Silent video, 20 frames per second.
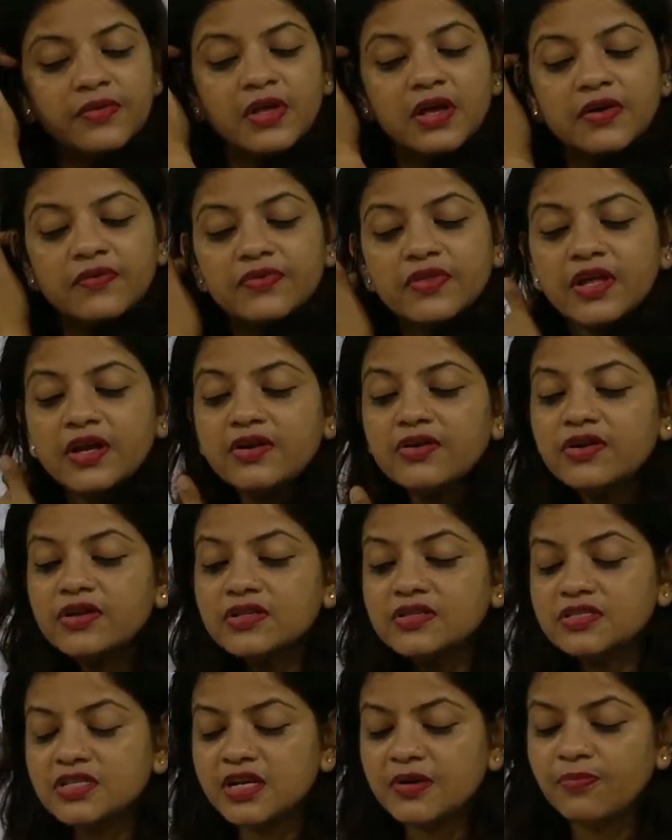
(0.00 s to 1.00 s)
The
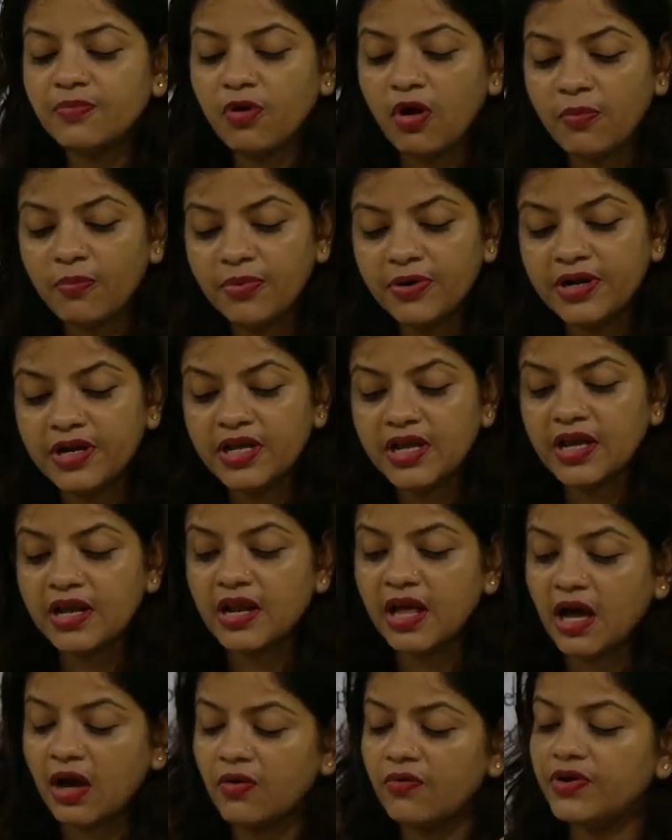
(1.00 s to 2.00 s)
intrinsic property and
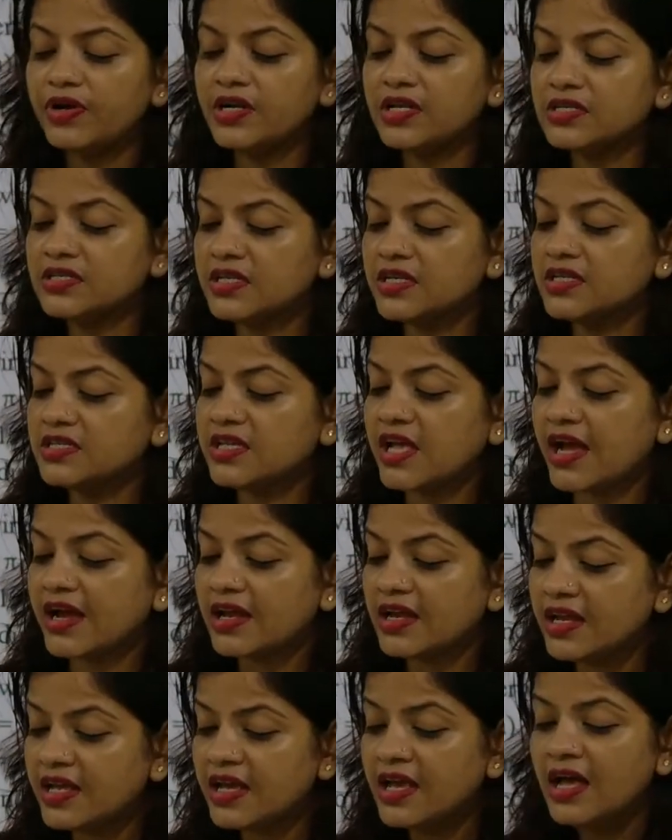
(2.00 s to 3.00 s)
how it is
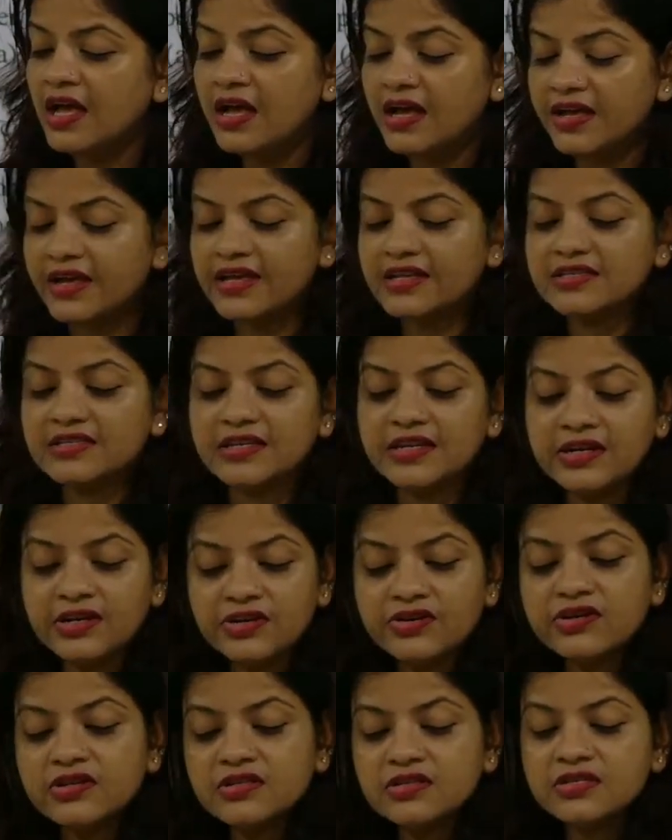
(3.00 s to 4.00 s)
exactly. Yes,
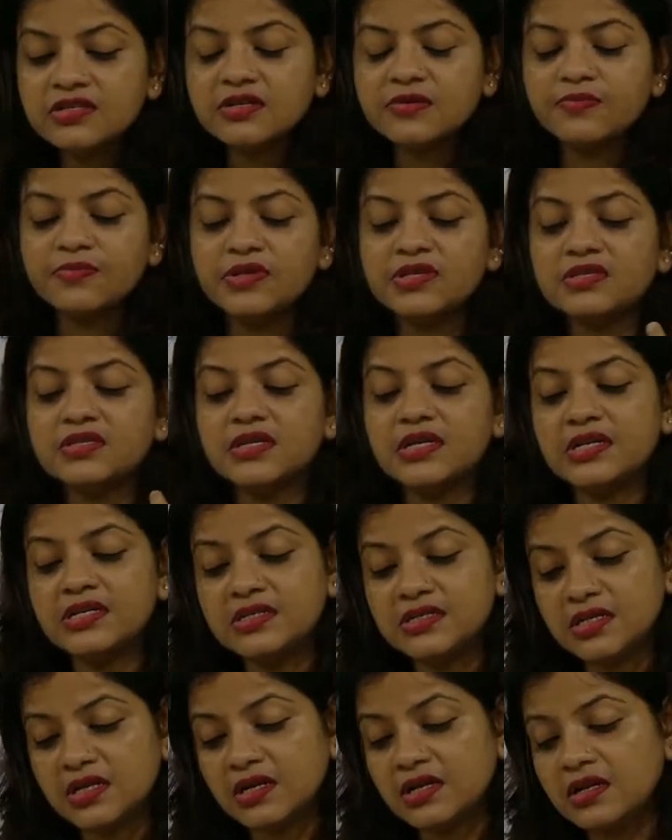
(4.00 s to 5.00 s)
intrinsic means
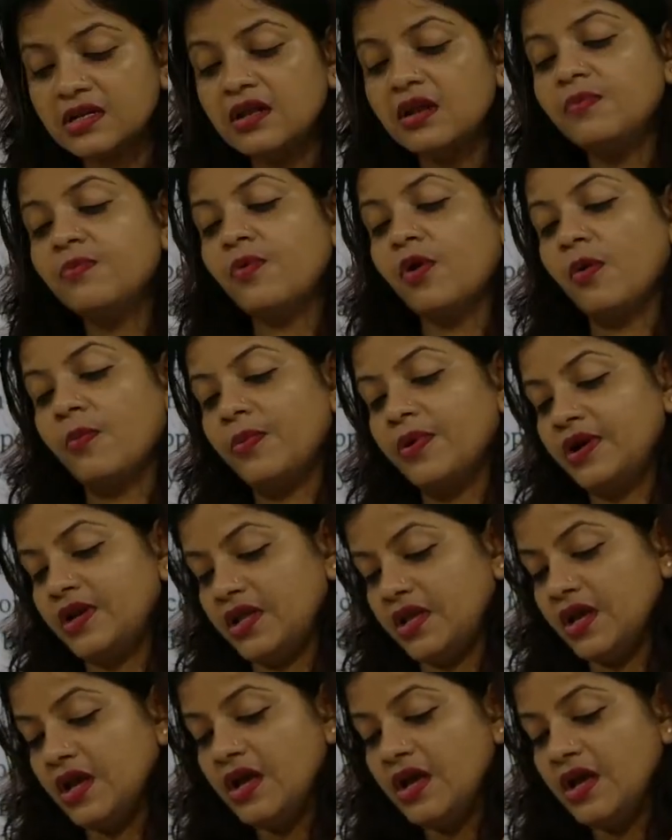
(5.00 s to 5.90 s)
internal property.